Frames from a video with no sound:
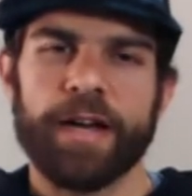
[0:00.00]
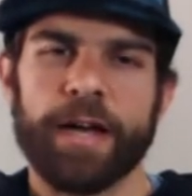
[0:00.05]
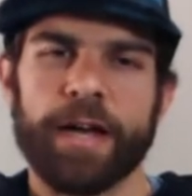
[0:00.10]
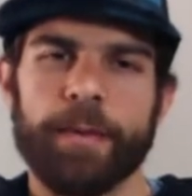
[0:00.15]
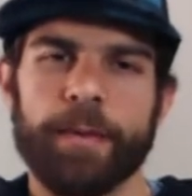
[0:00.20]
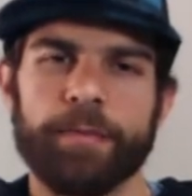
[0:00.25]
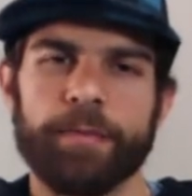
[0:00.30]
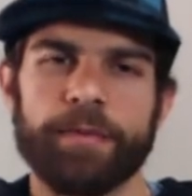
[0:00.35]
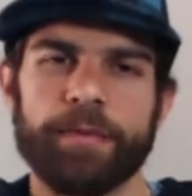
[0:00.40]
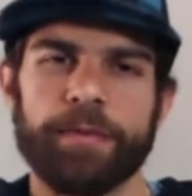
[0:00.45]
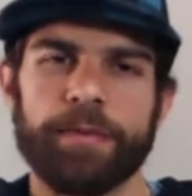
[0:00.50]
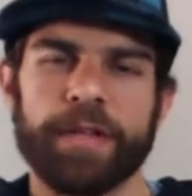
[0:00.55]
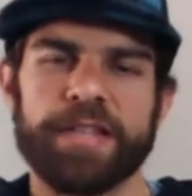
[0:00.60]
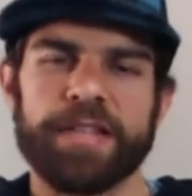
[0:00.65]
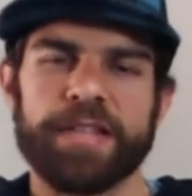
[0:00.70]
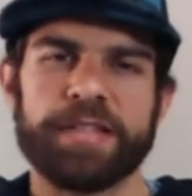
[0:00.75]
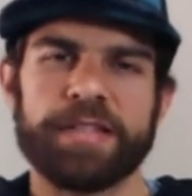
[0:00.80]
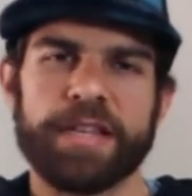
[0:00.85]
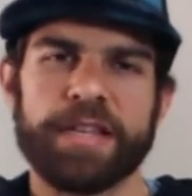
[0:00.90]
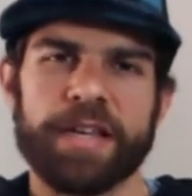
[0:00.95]

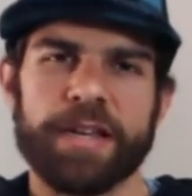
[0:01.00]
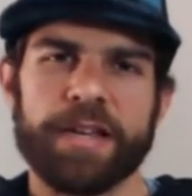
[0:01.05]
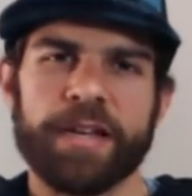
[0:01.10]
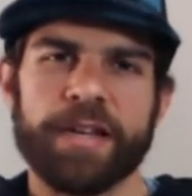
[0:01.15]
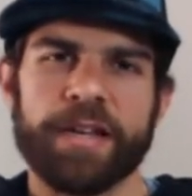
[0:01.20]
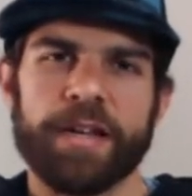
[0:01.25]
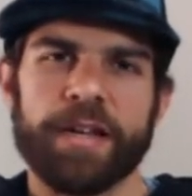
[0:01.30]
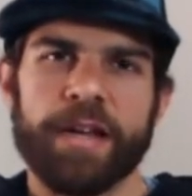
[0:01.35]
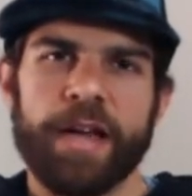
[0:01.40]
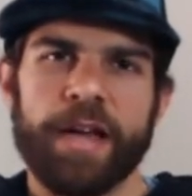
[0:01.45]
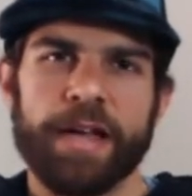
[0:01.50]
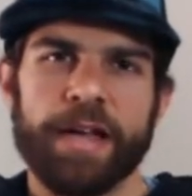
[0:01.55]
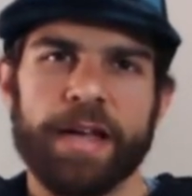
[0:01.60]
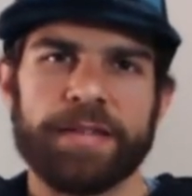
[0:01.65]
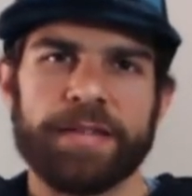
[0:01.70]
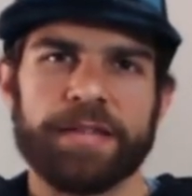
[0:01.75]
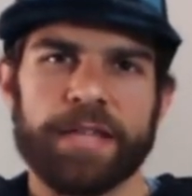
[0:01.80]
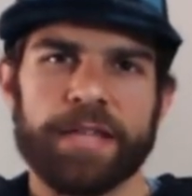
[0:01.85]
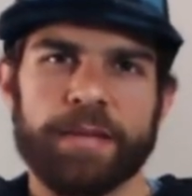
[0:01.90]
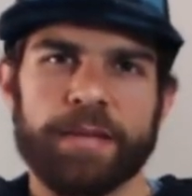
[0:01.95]
Lindsey, it
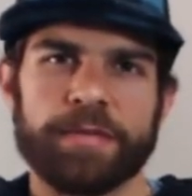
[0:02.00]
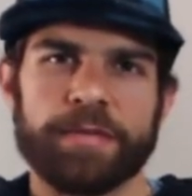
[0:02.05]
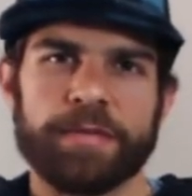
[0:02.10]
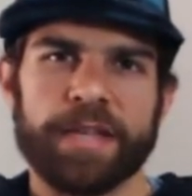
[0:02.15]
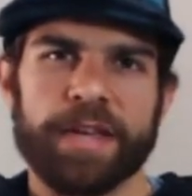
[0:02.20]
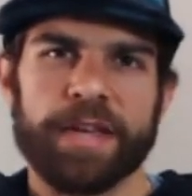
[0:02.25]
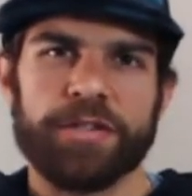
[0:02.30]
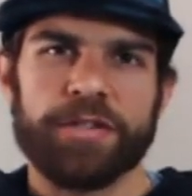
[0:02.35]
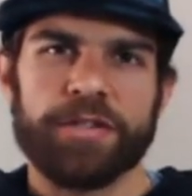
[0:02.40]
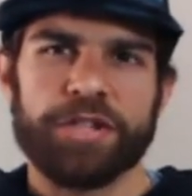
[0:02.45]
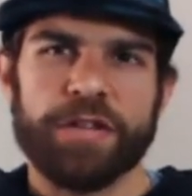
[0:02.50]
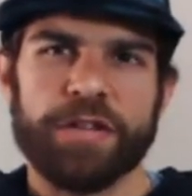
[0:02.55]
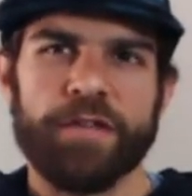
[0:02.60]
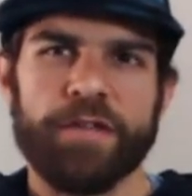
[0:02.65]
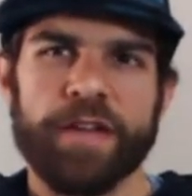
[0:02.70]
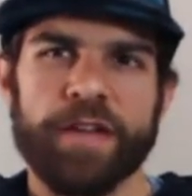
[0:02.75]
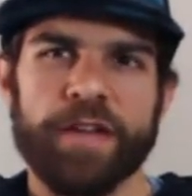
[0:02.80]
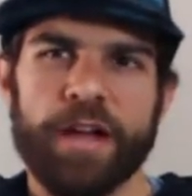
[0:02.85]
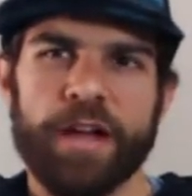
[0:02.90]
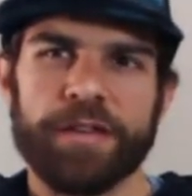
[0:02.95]
seems like she
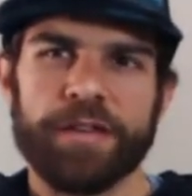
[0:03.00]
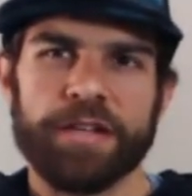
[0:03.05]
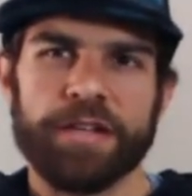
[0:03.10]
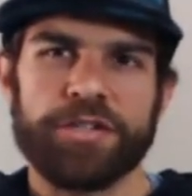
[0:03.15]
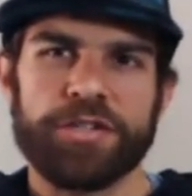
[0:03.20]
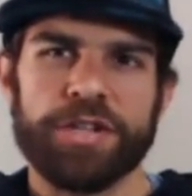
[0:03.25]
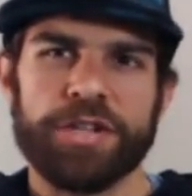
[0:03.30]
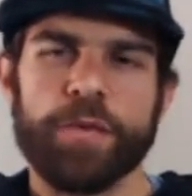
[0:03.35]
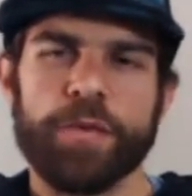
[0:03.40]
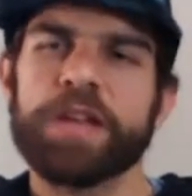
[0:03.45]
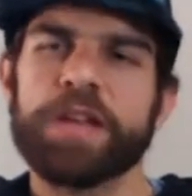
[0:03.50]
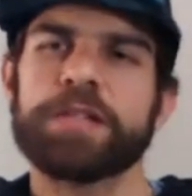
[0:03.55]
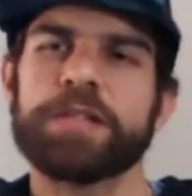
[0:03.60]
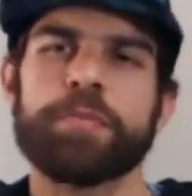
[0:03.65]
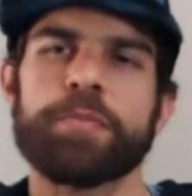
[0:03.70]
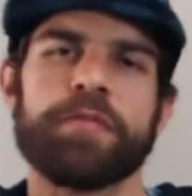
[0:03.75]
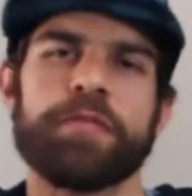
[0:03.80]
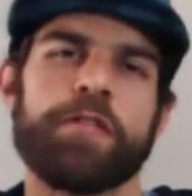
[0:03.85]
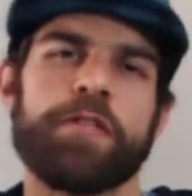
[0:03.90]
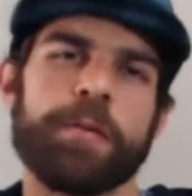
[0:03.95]
felt that she wasn't
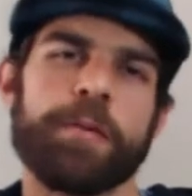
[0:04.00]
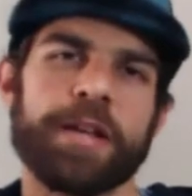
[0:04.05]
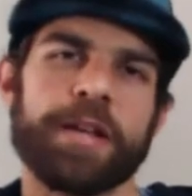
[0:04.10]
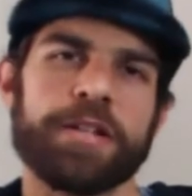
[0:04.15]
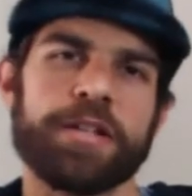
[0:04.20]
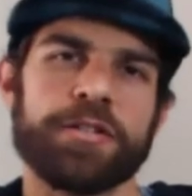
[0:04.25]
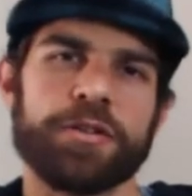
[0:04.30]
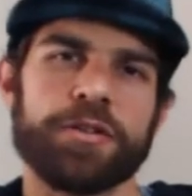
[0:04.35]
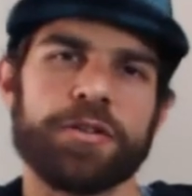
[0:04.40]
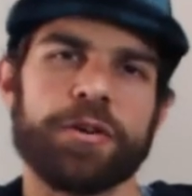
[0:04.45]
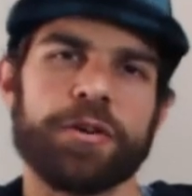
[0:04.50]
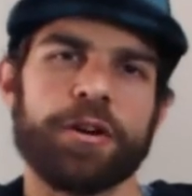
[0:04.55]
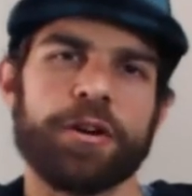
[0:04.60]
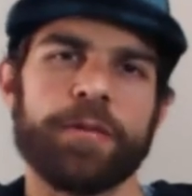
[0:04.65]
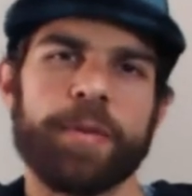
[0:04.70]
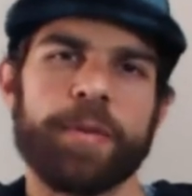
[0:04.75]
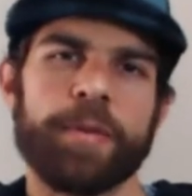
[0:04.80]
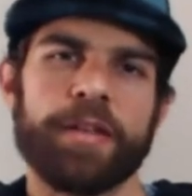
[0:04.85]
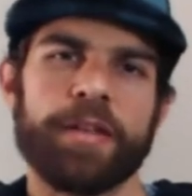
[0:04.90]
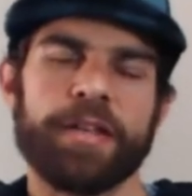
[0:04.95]
performing to her
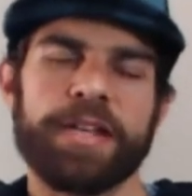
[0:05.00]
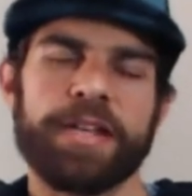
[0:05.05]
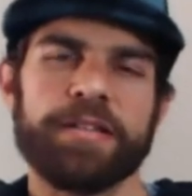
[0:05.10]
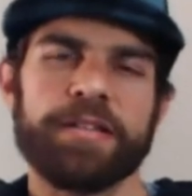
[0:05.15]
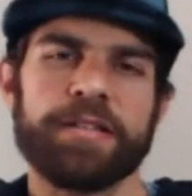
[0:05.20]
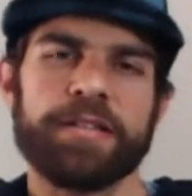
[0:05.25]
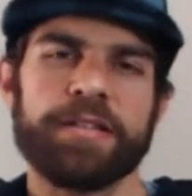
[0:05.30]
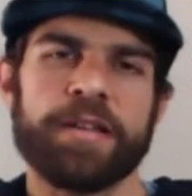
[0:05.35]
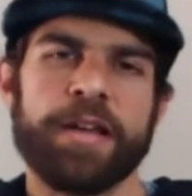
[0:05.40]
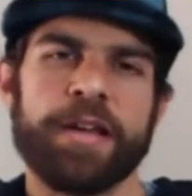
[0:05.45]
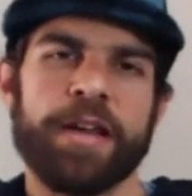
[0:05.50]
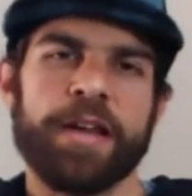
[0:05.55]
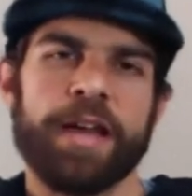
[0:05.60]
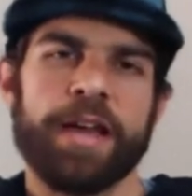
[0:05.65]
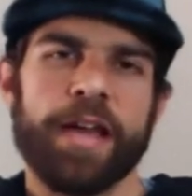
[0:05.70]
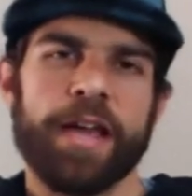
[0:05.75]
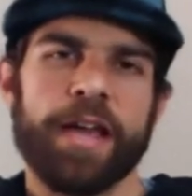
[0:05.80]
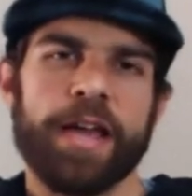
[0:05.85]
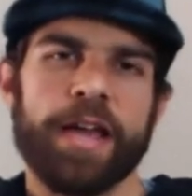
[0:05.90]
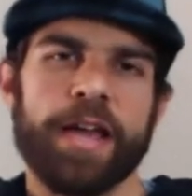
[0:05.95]
abilities,
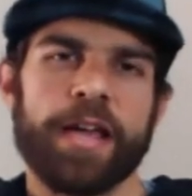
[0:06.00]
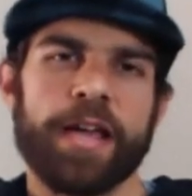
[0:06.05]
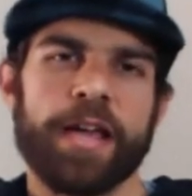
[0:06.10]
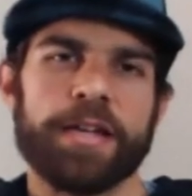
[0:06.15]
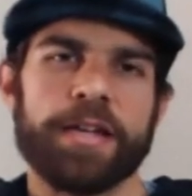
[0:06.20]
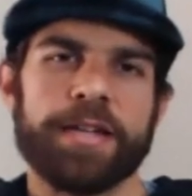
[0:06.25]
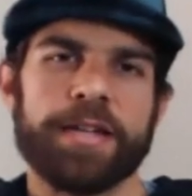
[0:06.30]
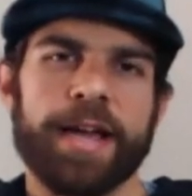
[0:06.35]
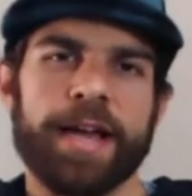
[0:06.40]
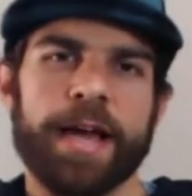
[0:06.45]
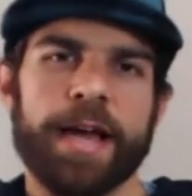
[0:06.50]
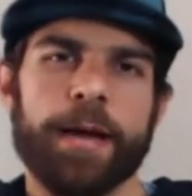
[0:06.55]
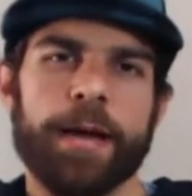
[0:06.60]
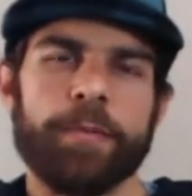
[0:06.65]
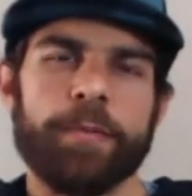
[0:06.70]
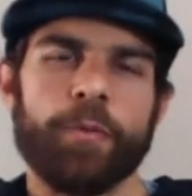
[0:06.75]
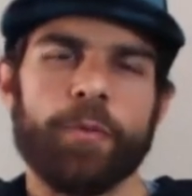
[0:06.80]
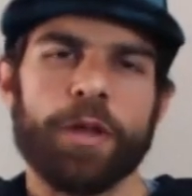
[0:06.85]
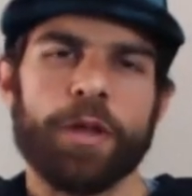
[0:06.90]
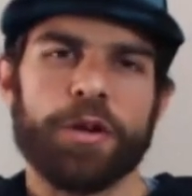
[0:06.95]
and
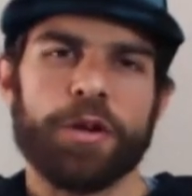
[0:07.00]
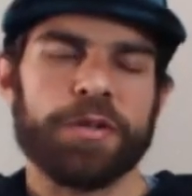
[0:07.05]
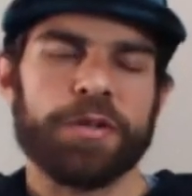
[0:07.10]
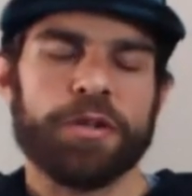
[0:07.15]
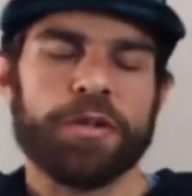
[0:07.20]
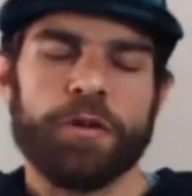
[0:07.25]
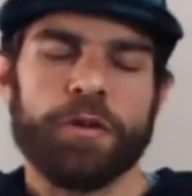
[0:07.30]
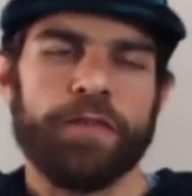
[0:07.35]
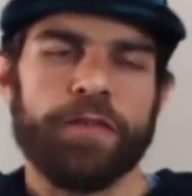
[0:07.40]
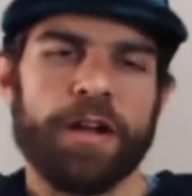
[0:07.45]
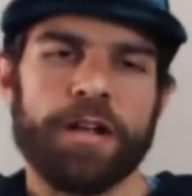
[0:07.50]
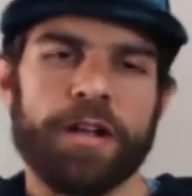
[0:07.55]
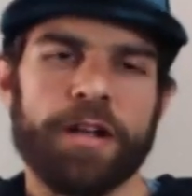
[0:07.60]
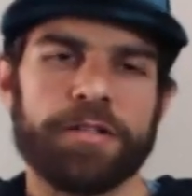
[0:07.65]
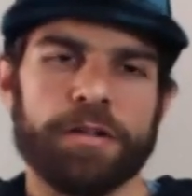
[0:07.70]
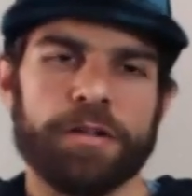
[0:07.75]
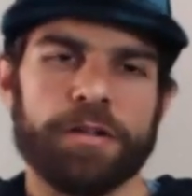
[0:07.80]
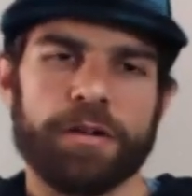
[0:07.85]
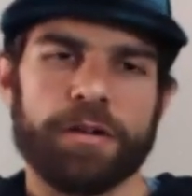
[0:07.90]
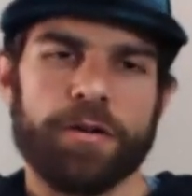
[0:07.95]
whether it was her fault
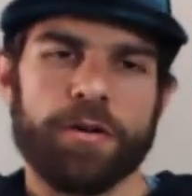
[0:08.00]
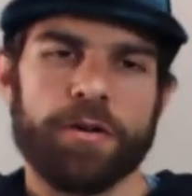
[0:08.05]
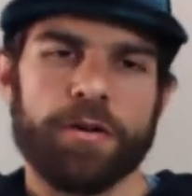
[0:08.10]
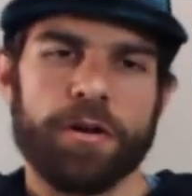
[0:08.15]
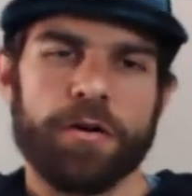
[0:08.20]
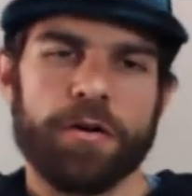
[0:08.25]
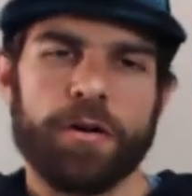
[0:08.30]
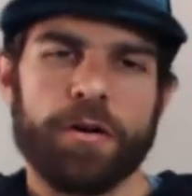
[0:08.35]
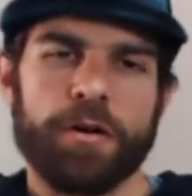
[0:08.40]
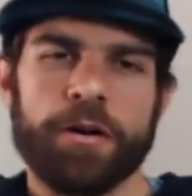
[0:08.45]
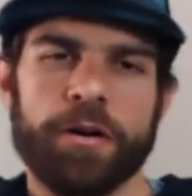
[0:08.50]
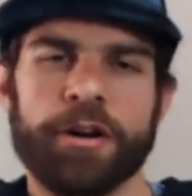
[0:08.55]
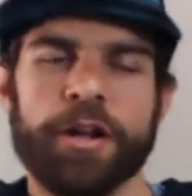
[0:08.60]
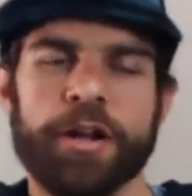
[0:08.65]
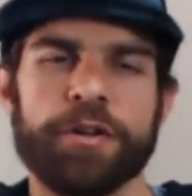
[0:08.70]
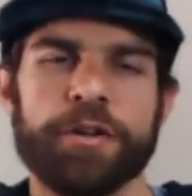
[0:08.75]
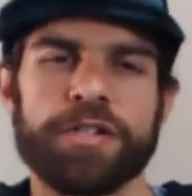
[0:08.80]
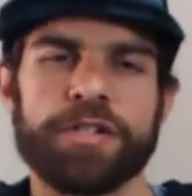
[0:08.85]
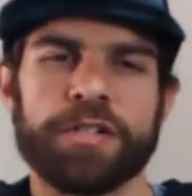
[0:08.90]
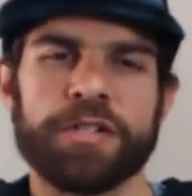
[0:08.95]
or her
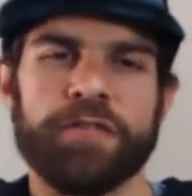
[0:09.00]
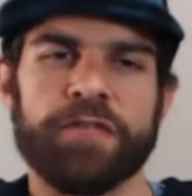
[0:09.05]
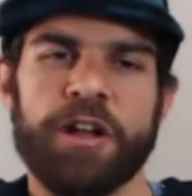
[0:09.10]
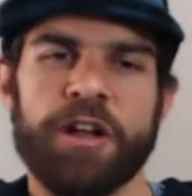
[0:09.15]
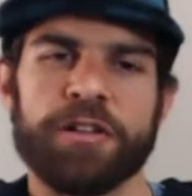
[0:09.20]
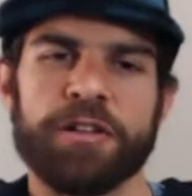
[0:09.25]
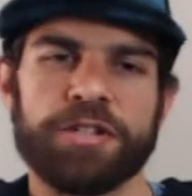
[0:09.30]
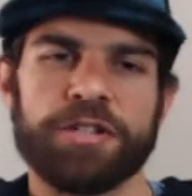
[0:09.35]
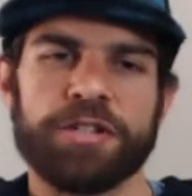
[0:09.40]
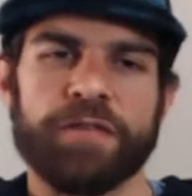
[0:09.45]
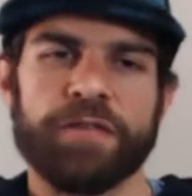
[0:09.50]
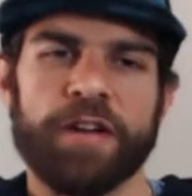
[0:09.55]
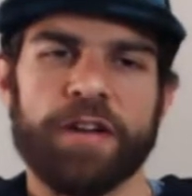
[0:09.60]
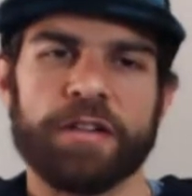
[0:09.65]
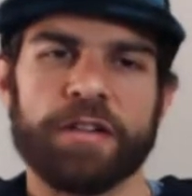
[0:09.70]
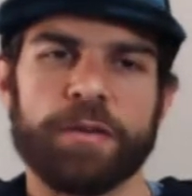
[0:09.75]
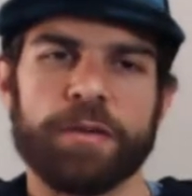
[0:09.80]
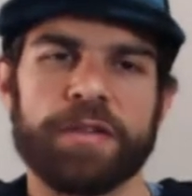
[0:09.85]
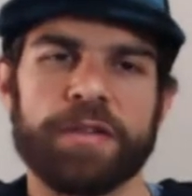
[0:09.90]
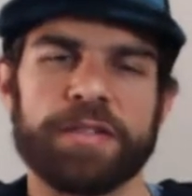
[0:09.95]
coach's fault, she felt it
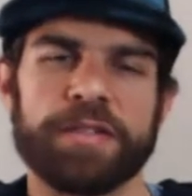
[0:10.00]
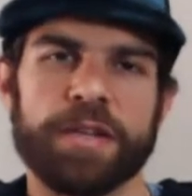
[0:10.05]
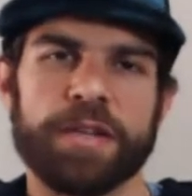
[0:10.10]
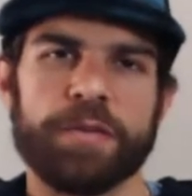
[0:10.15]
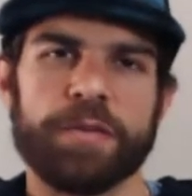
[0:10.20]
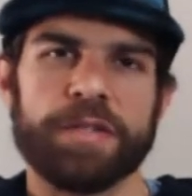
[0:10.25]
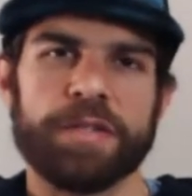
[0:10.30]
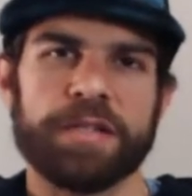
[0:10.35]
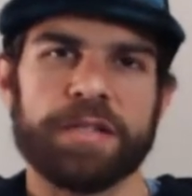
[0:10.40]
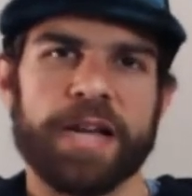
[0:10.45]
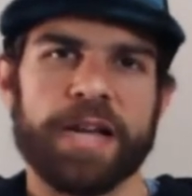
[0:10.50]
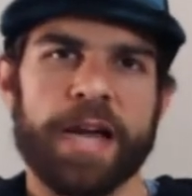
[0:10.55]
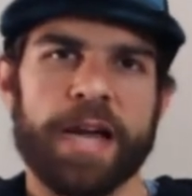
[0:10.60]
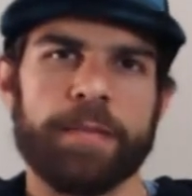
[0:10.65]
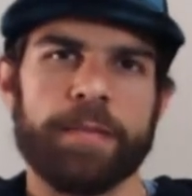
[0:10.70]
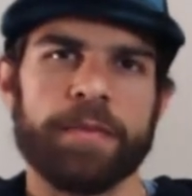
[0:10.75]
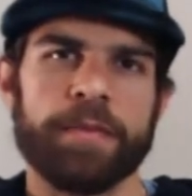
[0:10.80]
was the time,